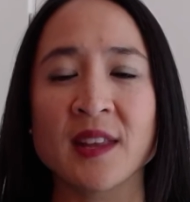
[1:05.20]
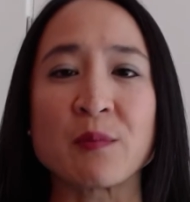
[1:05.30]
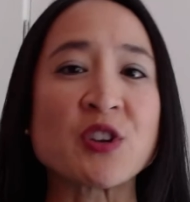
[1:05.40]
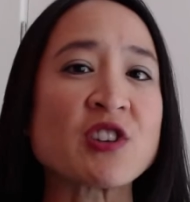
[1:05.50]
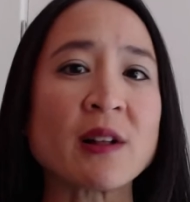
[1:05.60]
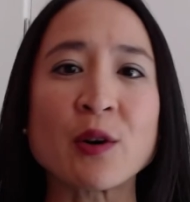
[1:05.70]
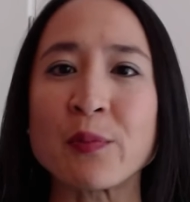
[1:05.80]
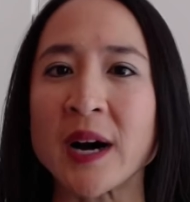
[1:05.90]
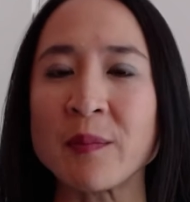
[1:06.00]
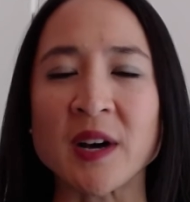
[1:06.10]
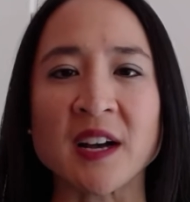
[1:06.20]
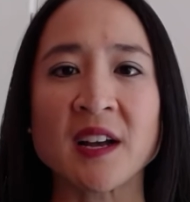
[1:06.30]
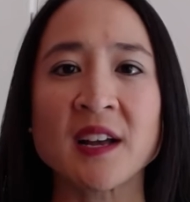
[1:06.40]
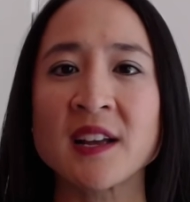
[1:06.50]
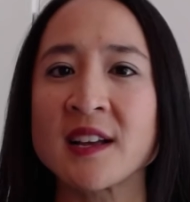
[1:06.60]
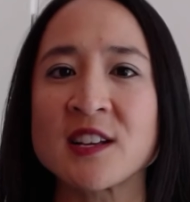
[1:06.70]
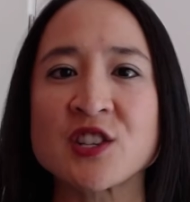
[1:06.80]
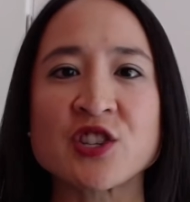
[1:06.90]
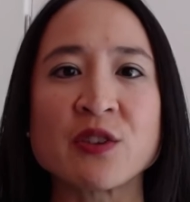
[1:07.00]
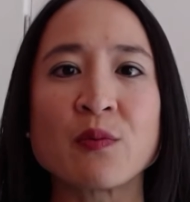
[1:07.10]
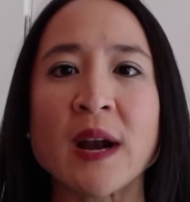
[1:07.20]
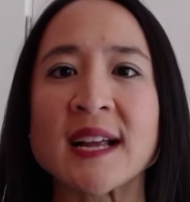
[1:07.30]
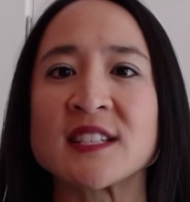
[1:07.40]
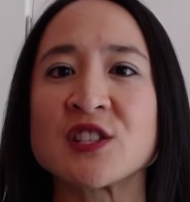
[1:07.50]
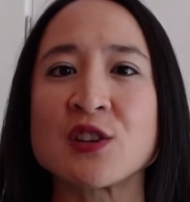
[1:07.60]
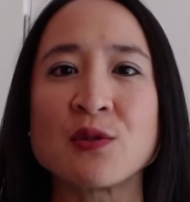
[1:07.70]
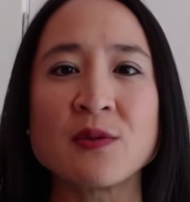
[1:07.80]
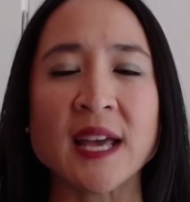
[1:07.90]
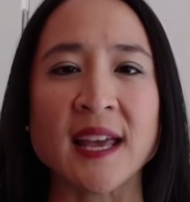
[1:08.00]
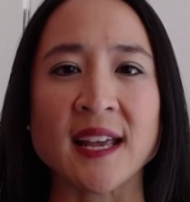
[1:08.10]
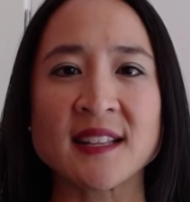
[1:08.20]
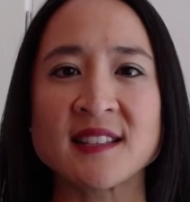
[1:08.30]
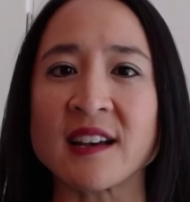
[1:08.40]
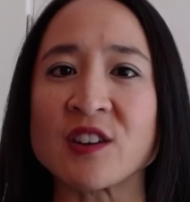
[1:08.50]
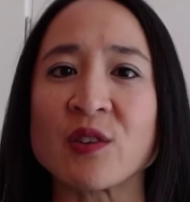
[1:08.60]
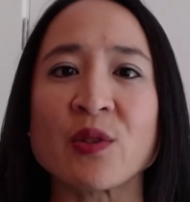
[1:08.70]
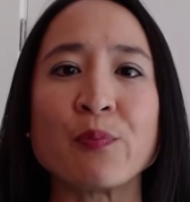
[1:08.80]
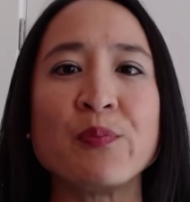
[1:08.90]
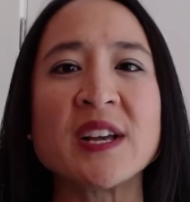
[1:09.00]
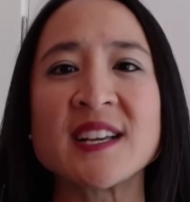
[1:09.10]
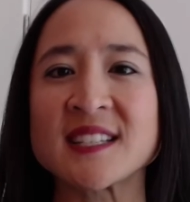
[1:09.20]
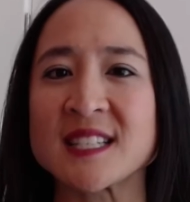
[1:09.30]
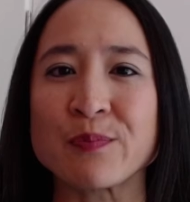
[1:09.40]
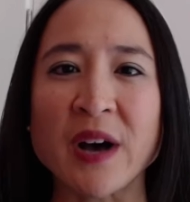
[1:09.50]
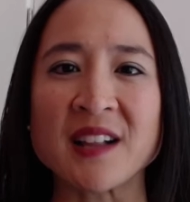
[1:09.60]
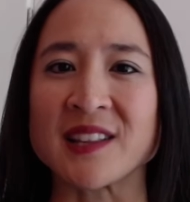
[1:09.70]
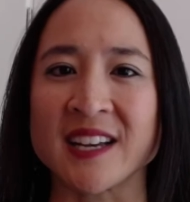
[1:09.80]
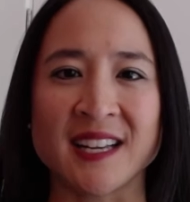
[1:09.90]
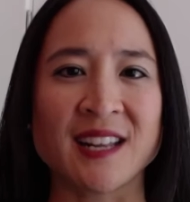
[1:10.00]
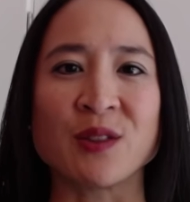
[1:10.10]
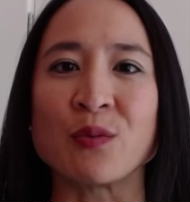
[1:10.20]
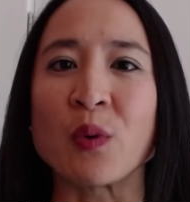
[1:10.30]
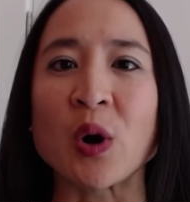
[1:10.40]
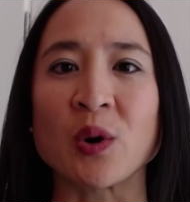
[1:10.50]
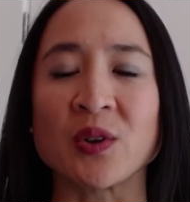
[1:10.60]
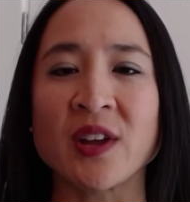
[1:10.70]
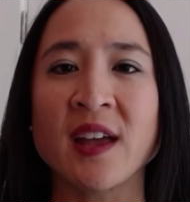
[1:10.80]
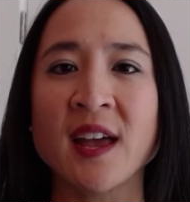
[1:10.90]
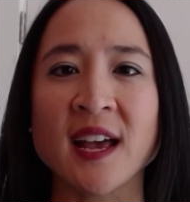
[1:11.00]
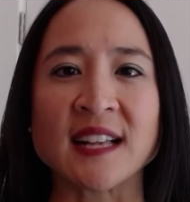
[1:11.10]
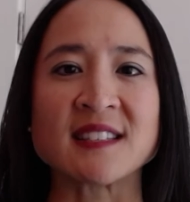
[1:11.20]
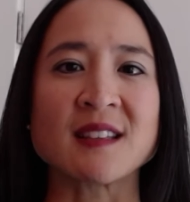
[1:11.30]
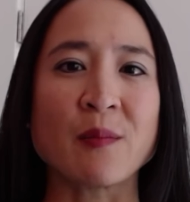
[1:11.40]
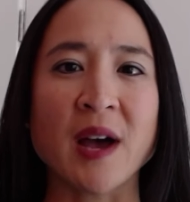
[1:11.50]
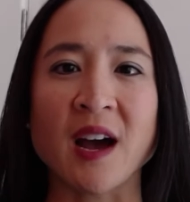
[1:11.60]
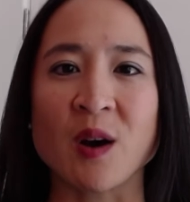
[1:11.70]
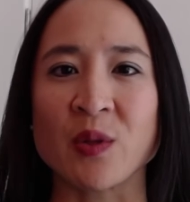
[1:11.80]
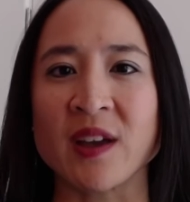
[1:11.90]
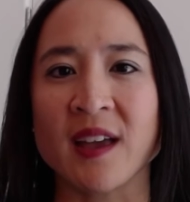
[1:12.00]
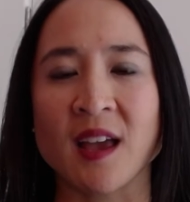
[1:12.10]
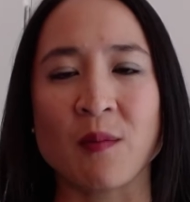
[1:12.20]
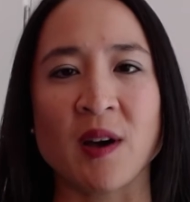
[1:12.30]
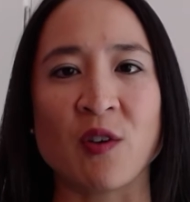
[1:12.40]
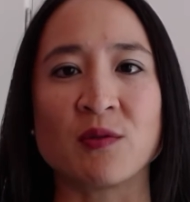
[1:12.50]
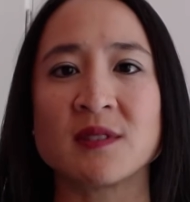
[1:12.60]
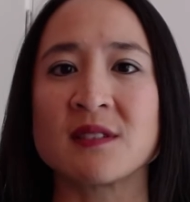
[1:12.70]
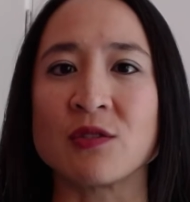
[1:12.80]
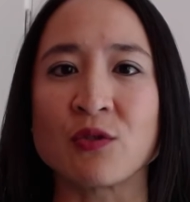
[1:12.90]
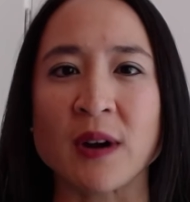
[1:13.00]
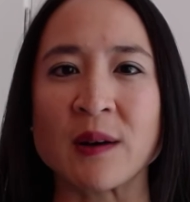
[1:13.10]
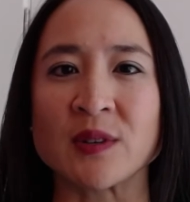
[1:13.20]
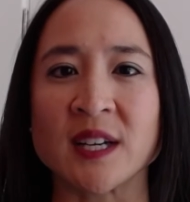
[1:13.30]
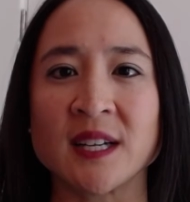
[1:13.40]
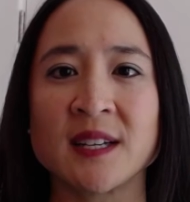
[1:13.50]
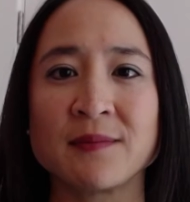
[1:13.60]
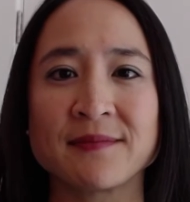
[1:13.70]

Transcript: Michelle Obama, she raised two kids under the biggest spotlight in the world, and somehow they came out still grounded.